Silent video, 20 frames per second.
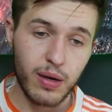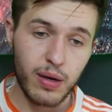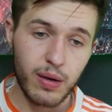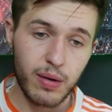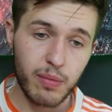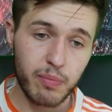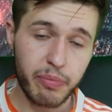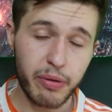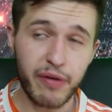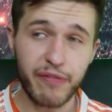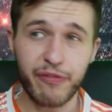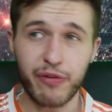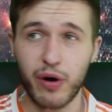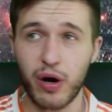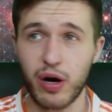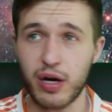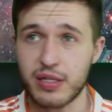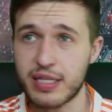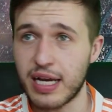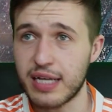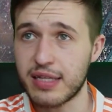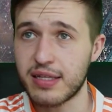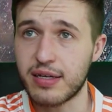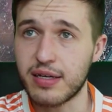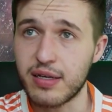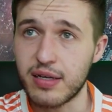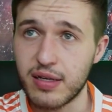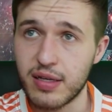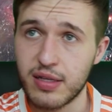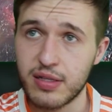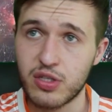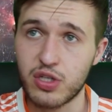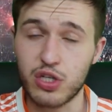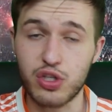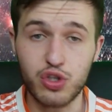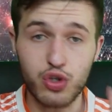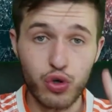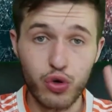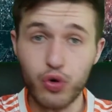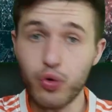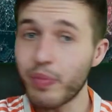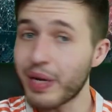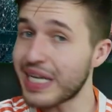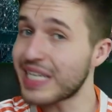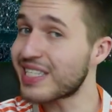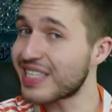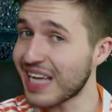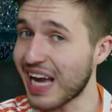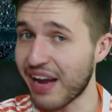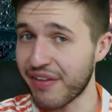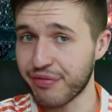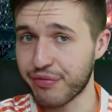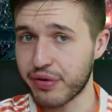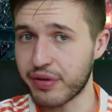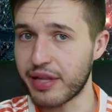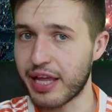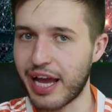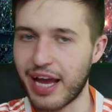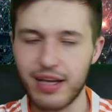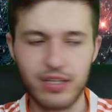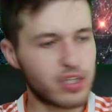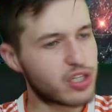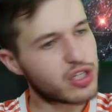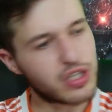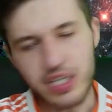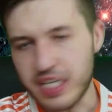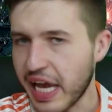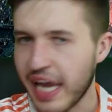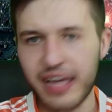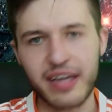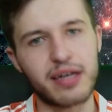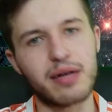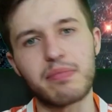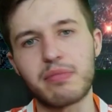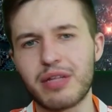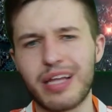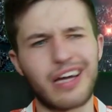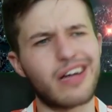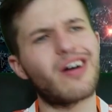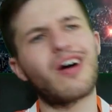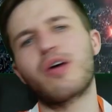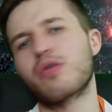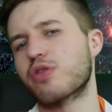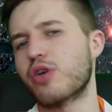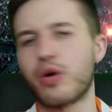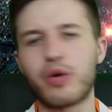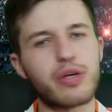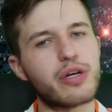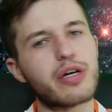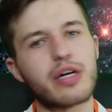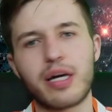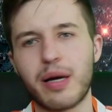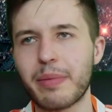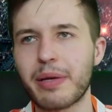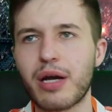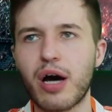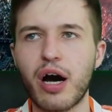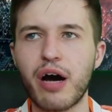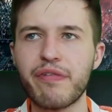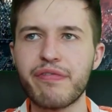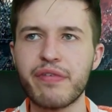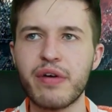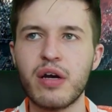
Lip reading: But for Arteta to 2 minutes after that, just yank him, oh no, you're coming off,